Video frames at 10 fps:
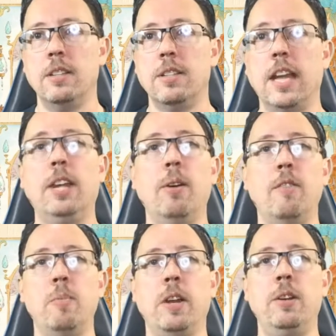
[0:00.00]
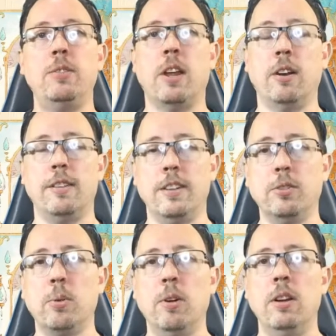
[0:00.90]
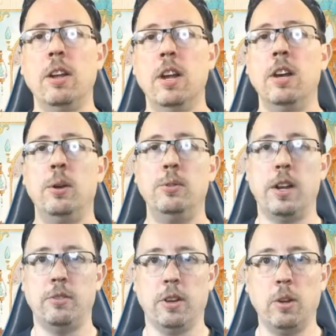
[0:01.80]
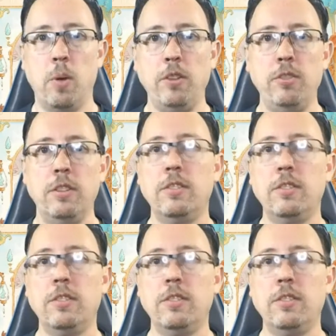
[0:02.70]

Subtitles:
Thank you, everybody who's on our Discord, who's answering questions.